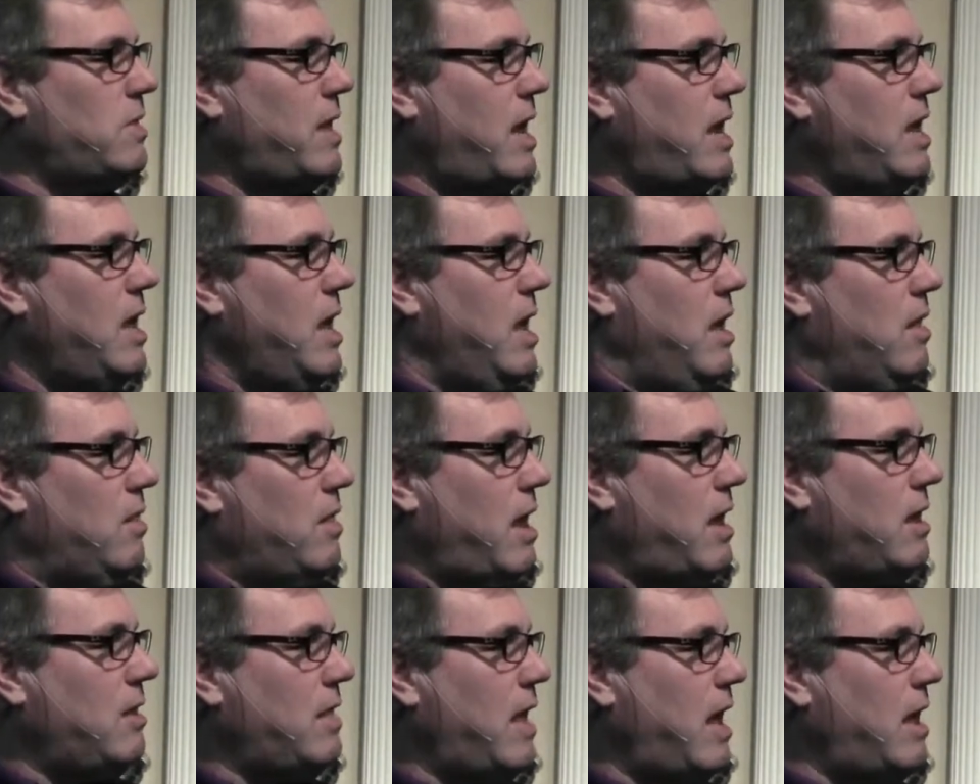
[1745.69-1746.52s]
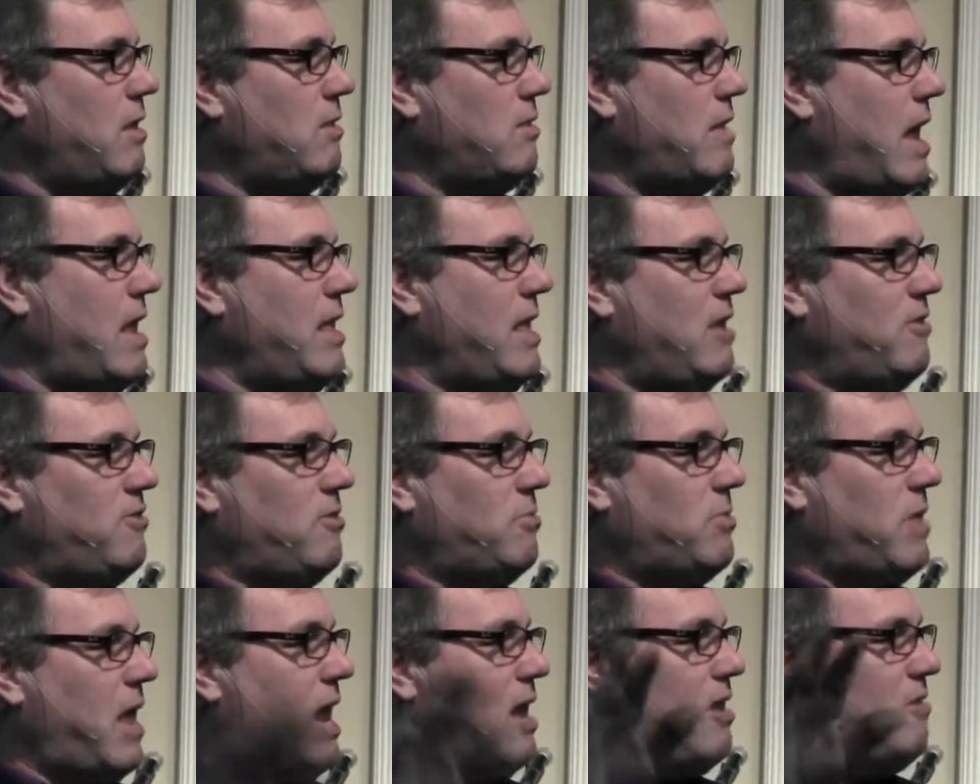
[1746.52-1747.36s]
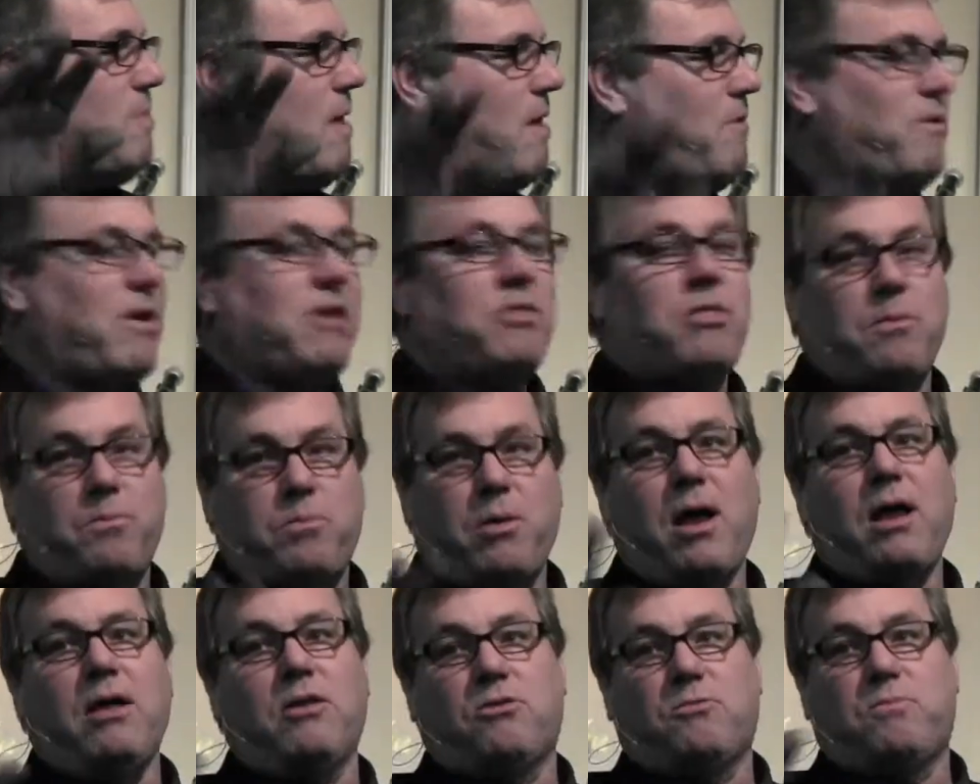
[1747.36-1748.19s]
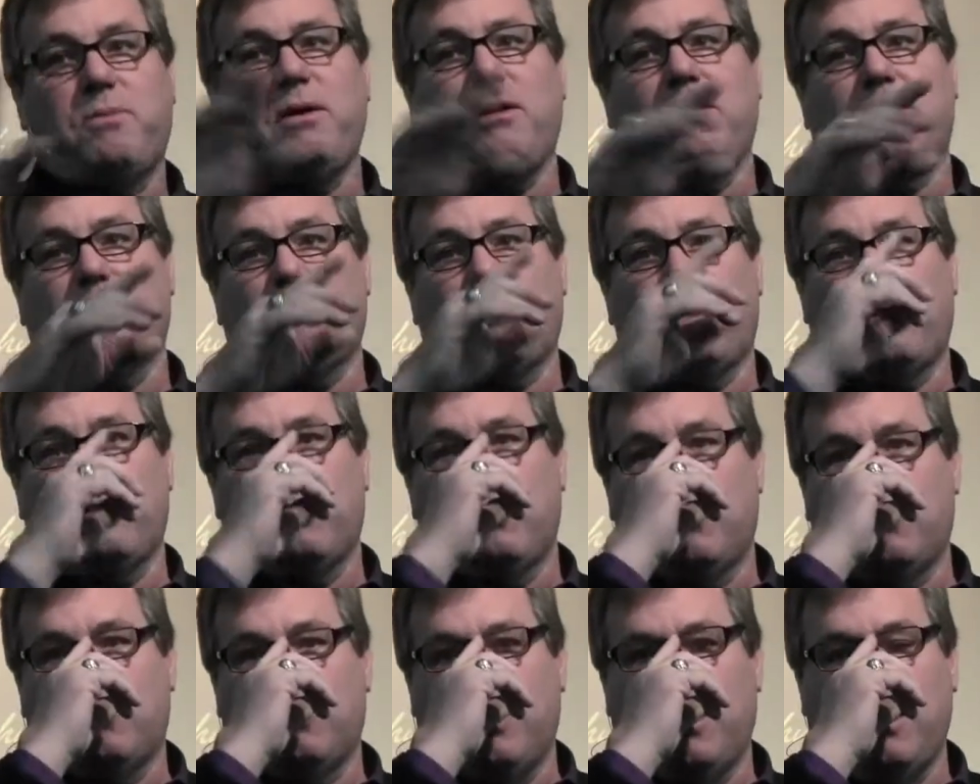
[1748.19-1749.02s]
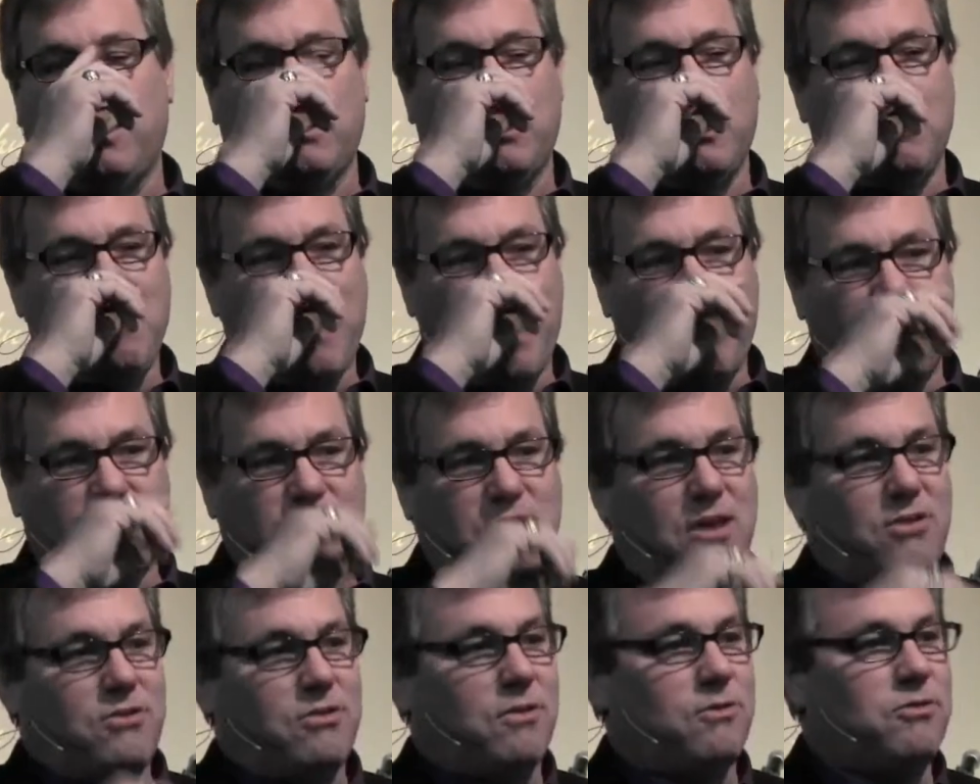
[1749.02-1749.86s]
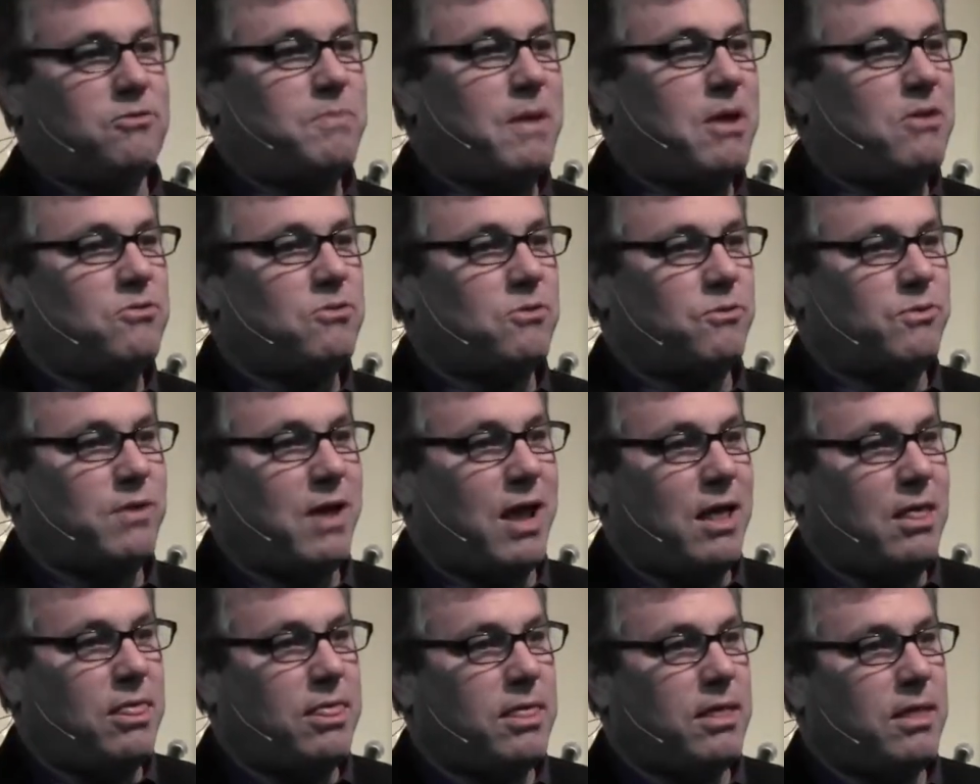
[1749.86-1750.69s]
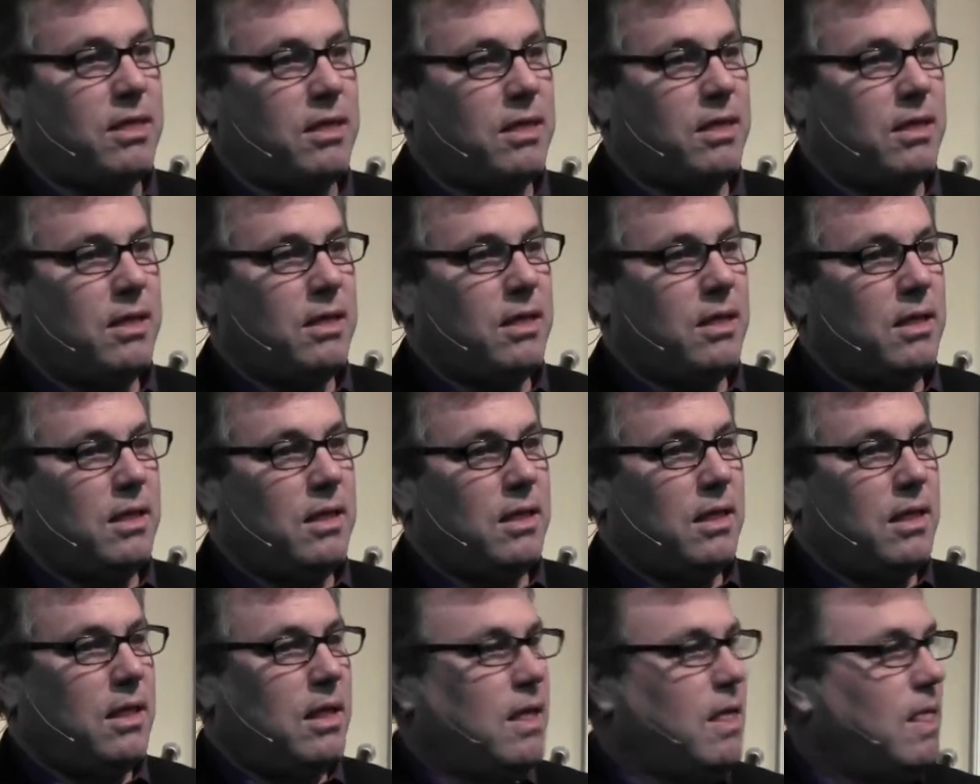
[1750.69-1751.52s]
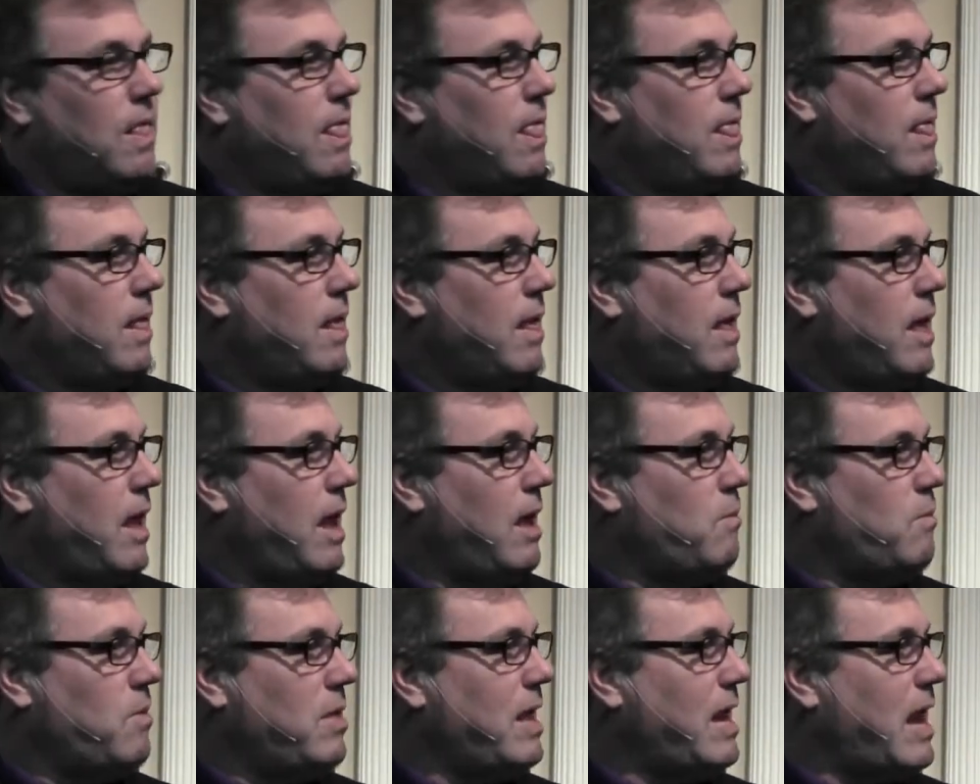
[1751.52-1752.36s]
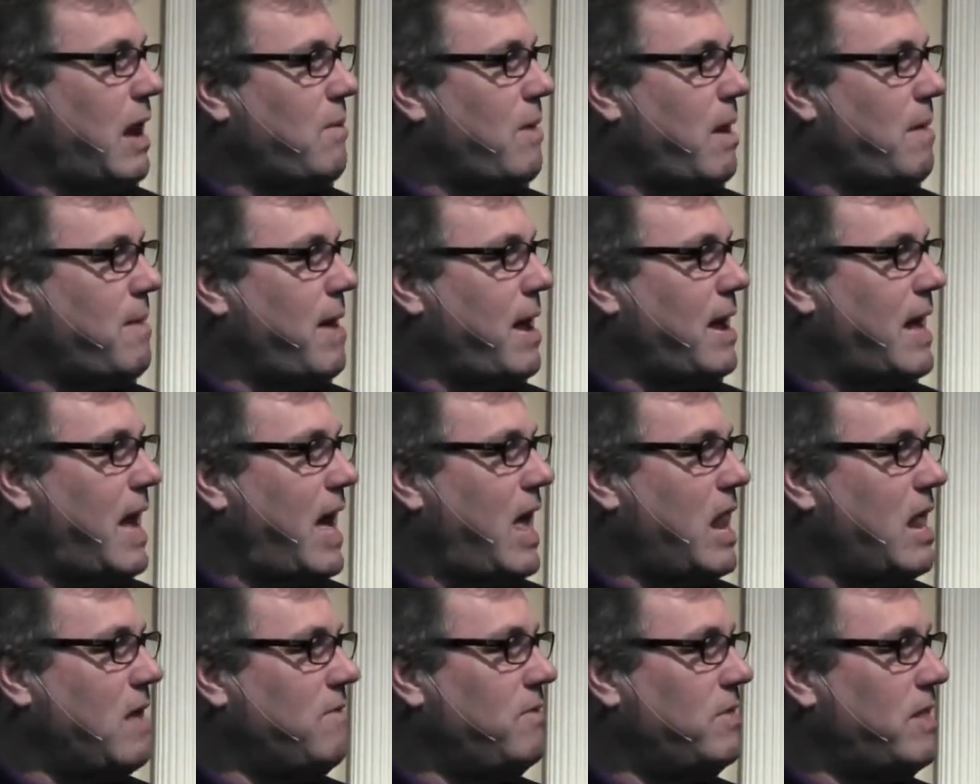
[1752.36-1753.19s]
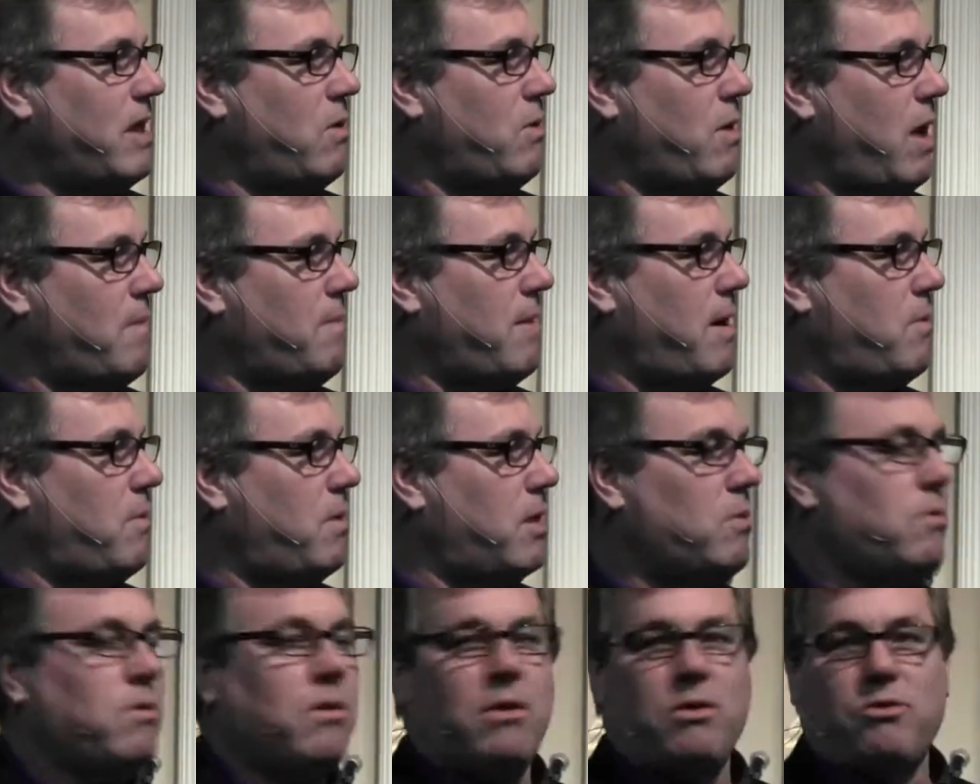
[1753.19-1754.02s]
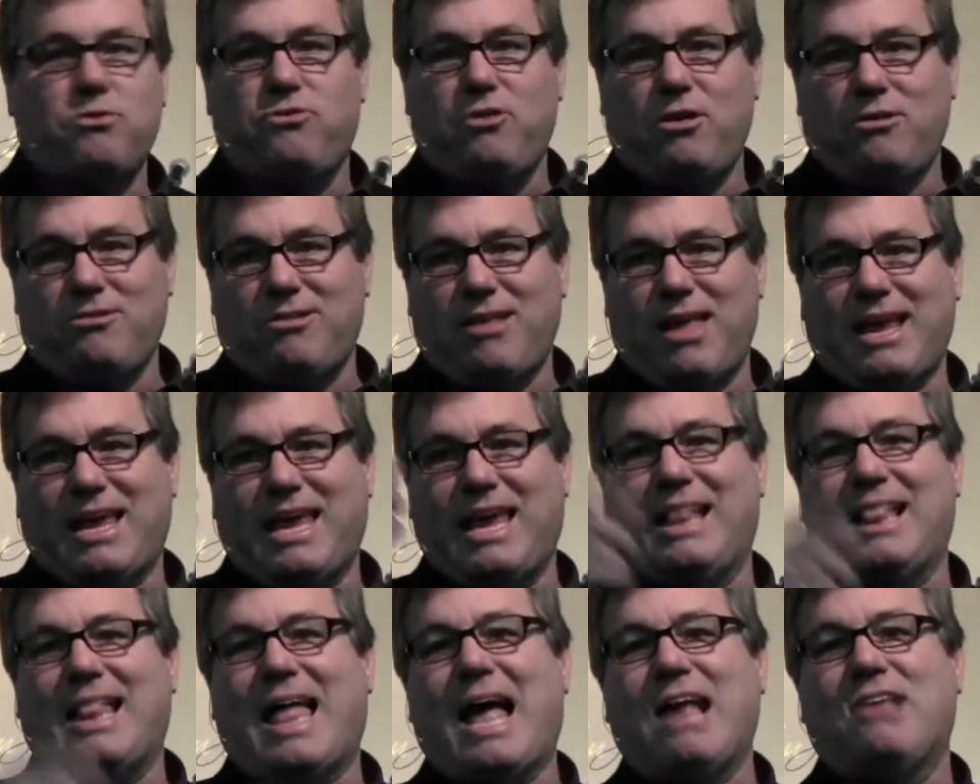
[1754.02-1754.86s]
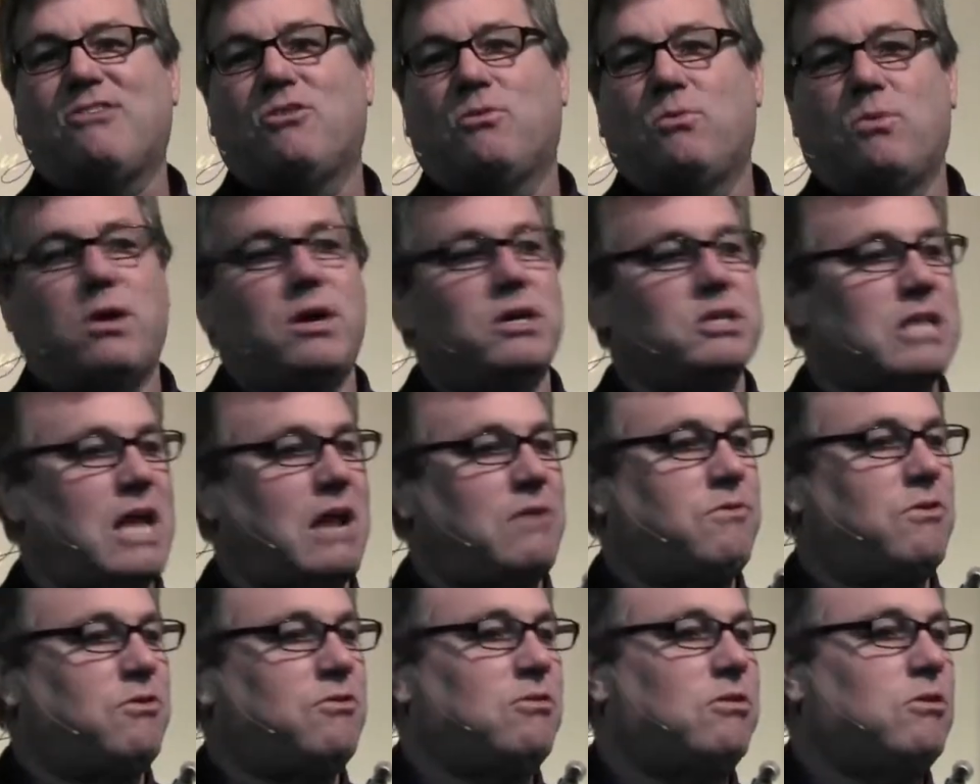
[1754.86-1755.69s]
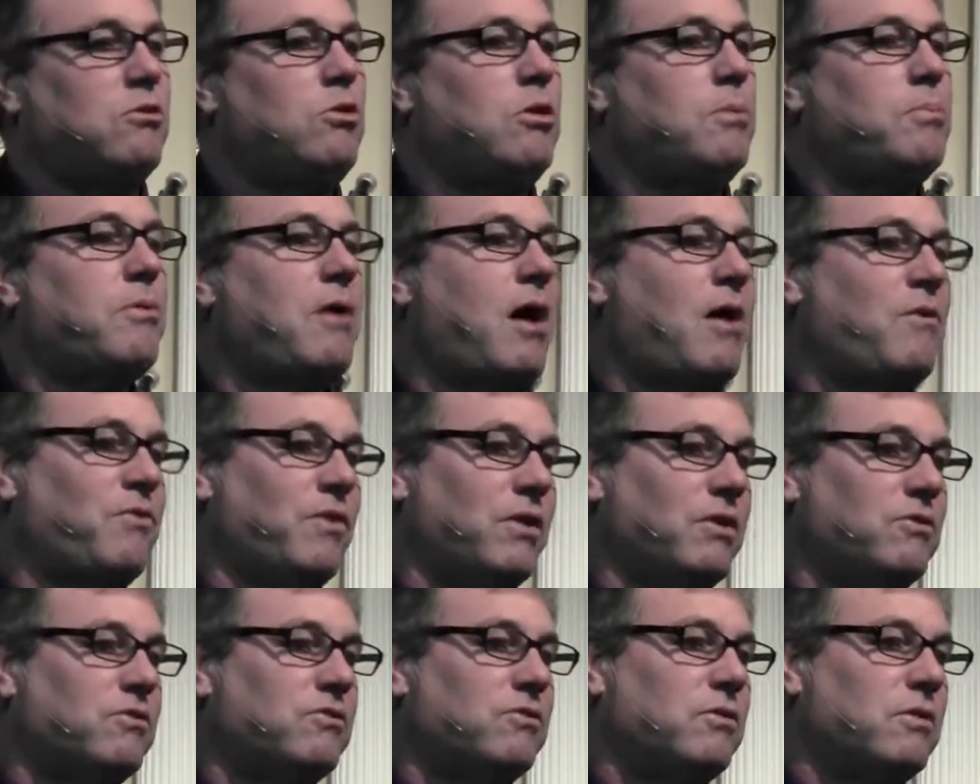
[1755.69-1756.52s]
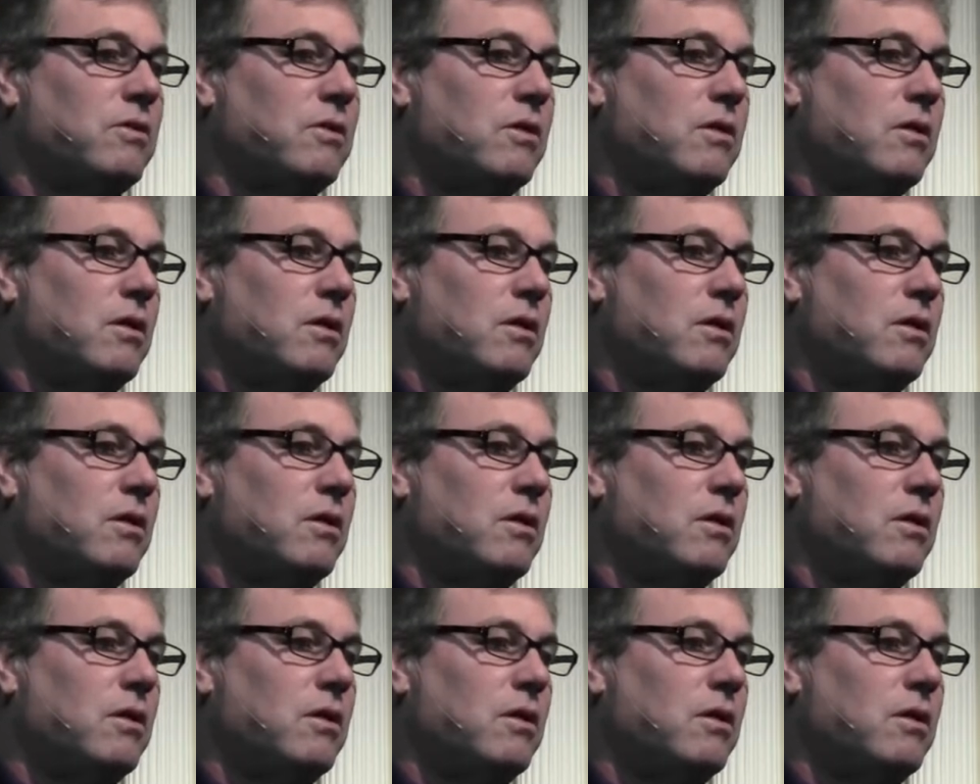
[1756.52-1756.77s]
They they they they did some things by faith. They're probably a spirit of uh, the, the, the manifestation of special faith. And when they got right back out of it, they were right back where they were, just like Elijah was after he slew the prophets.